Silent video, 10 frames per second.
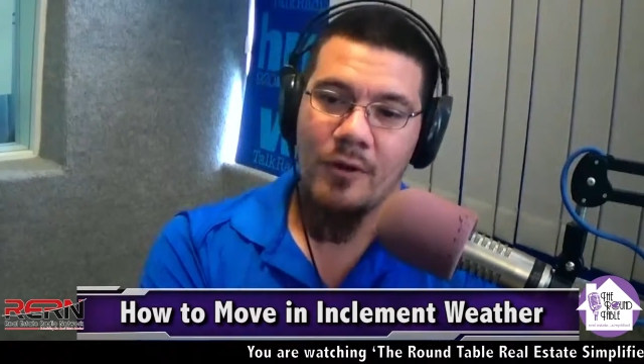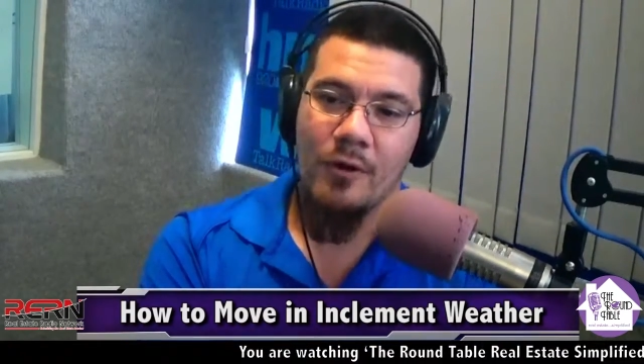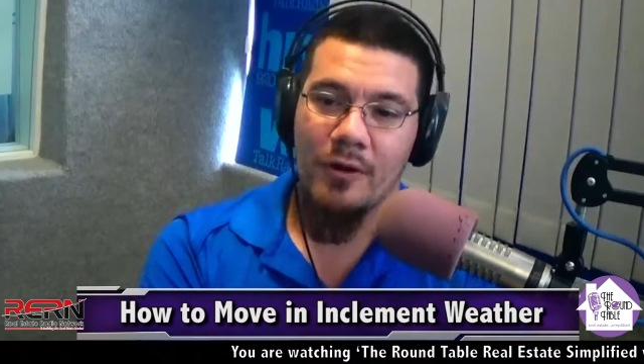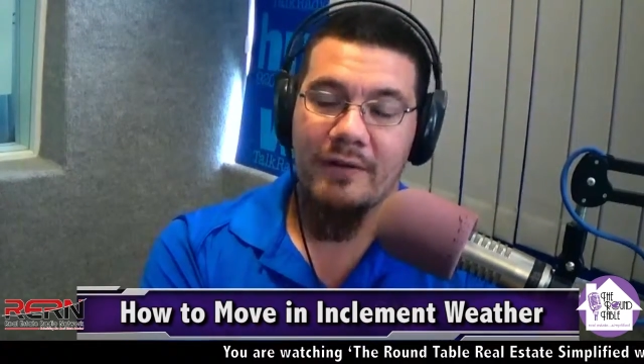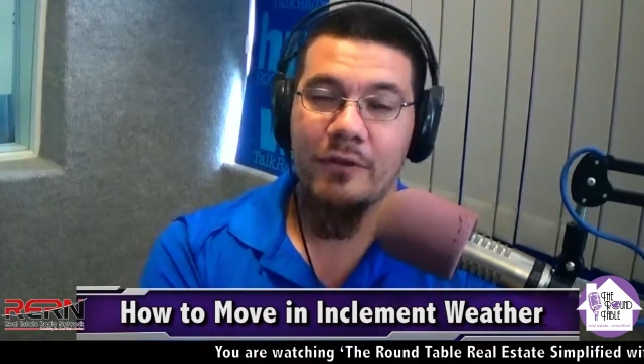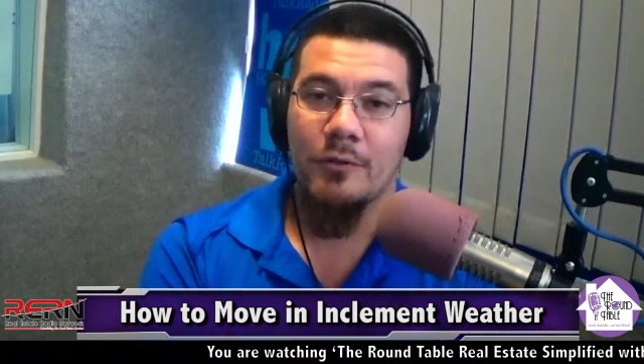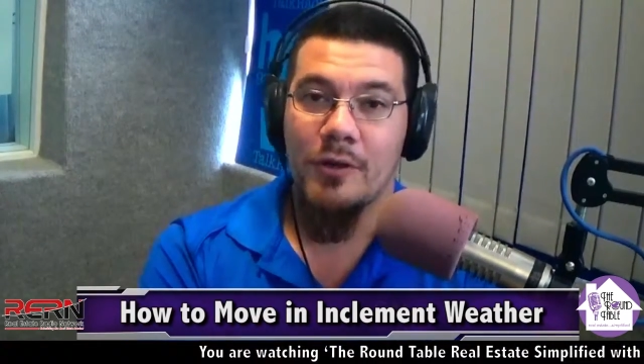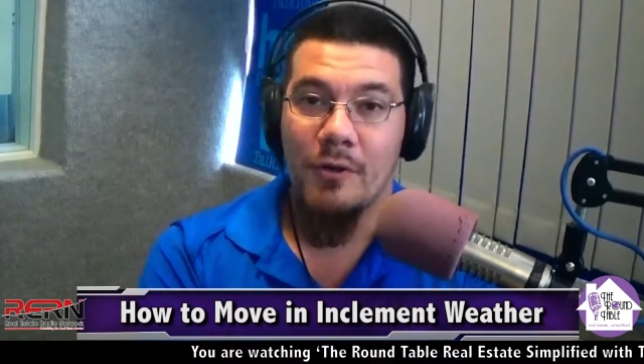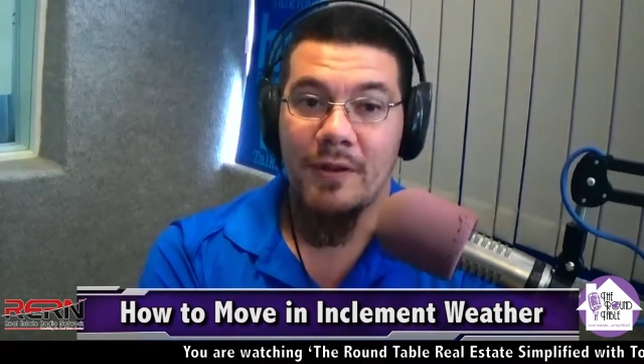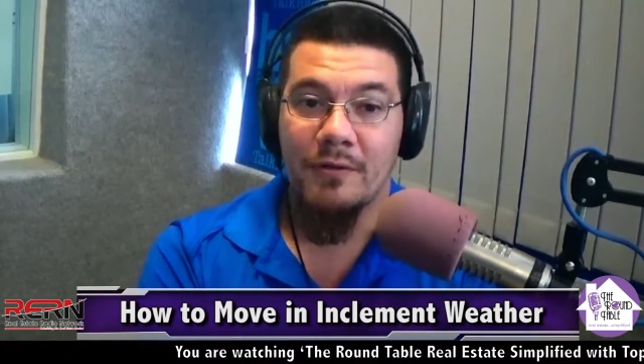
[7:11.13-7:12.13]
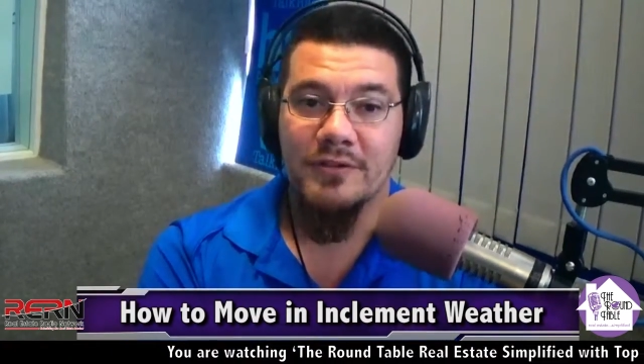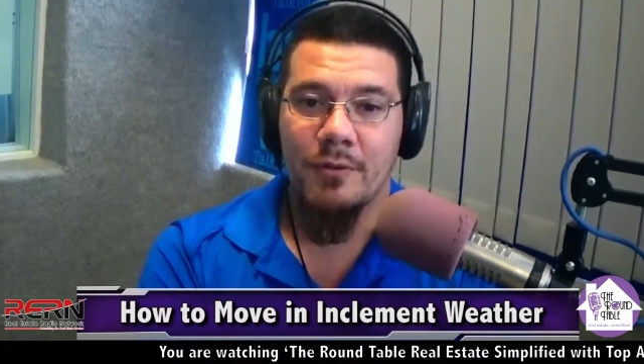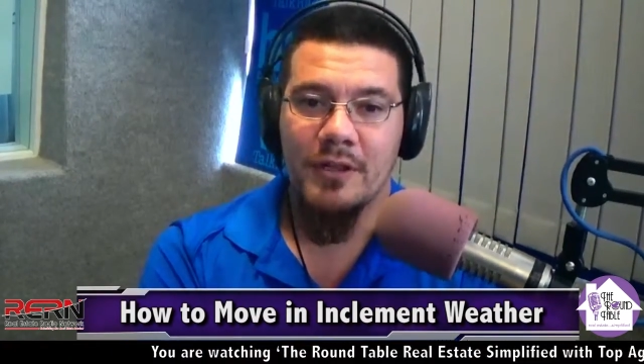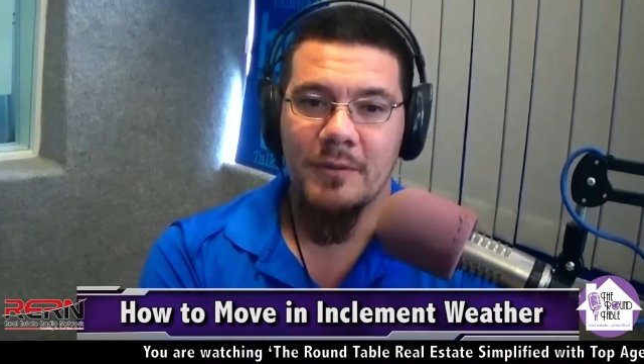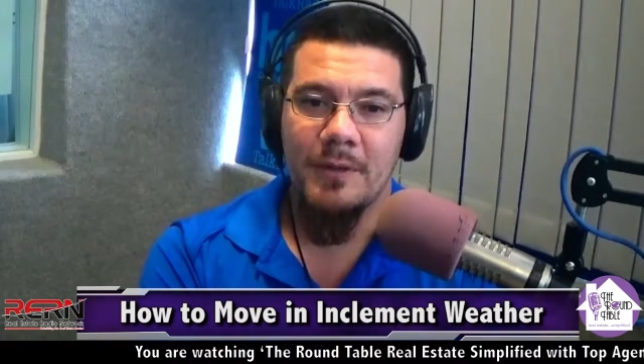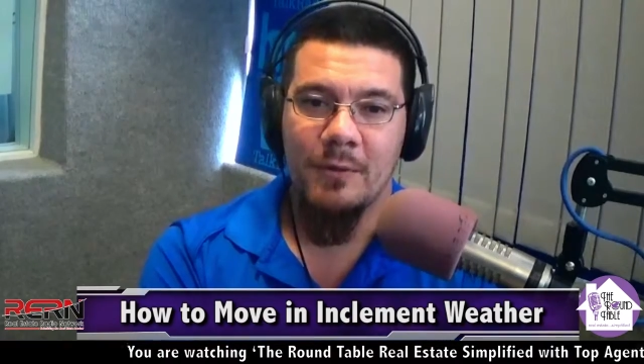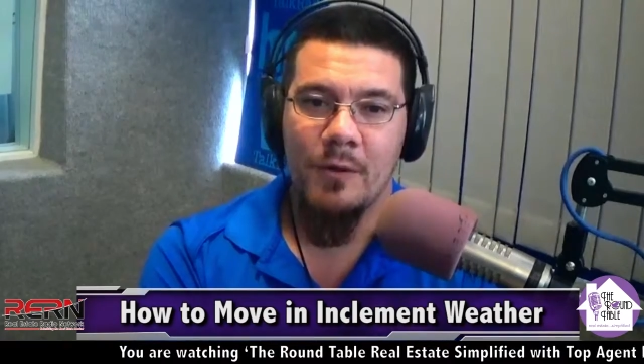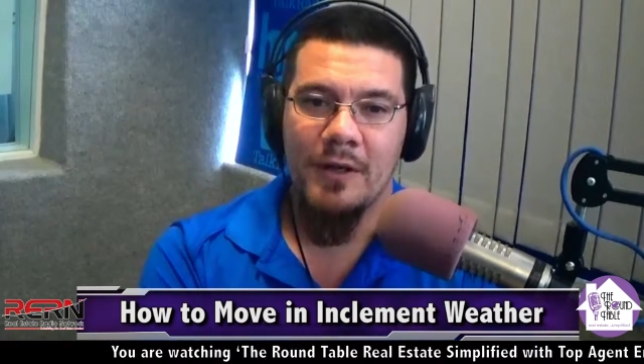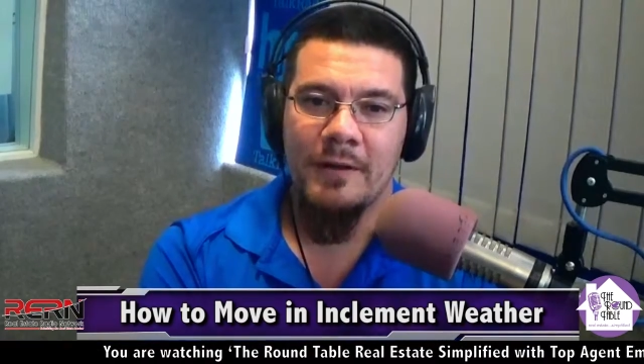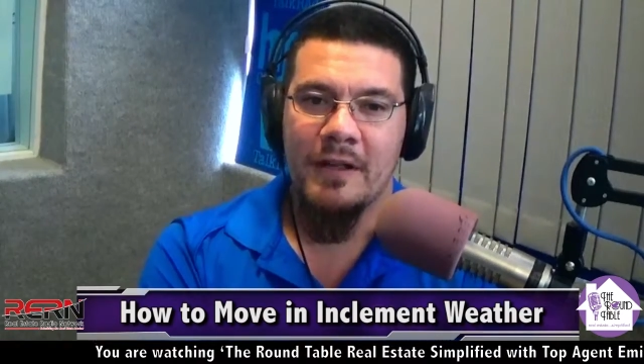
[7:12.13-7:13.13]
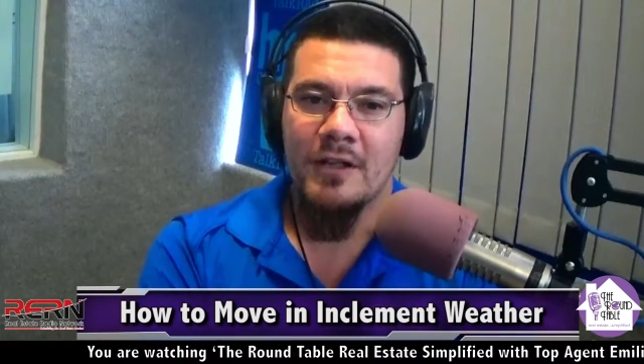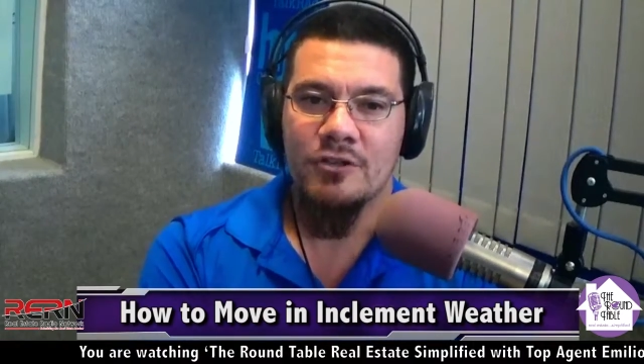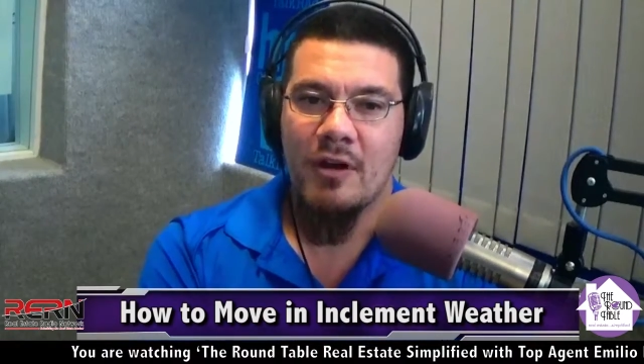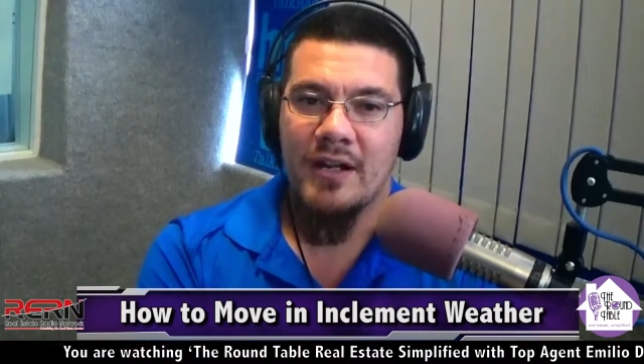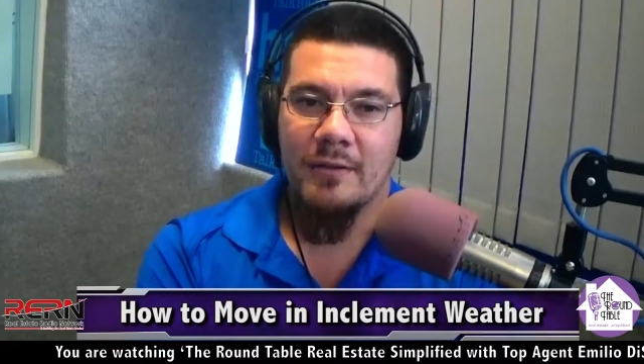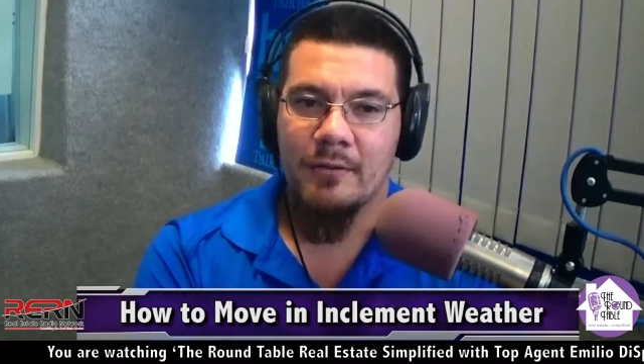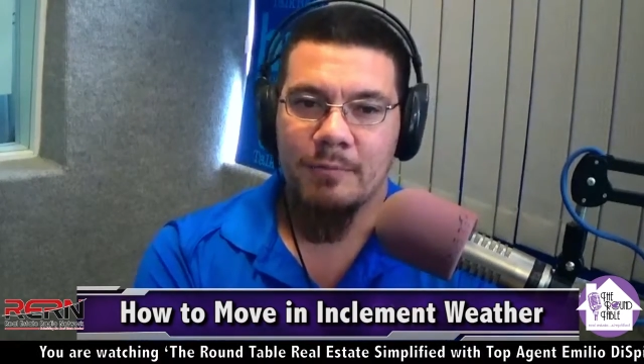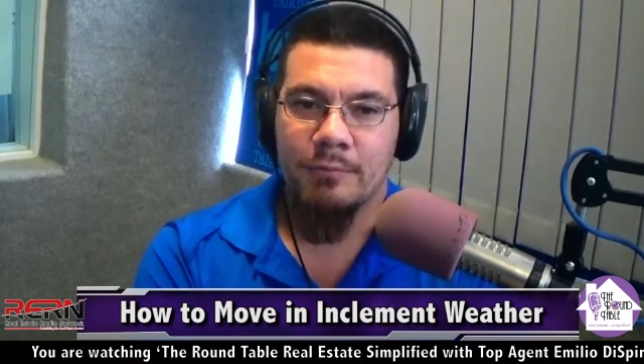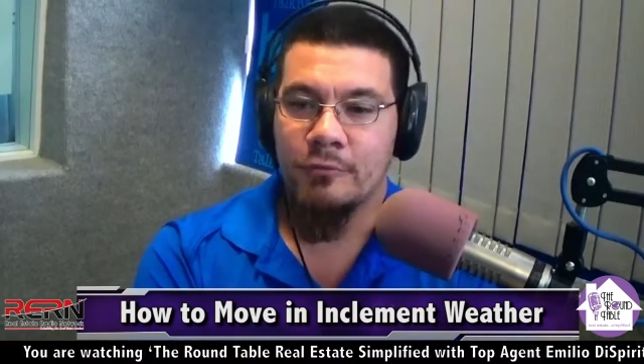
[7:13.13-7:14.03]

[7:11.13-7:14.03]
or if you know there's going to be one, try to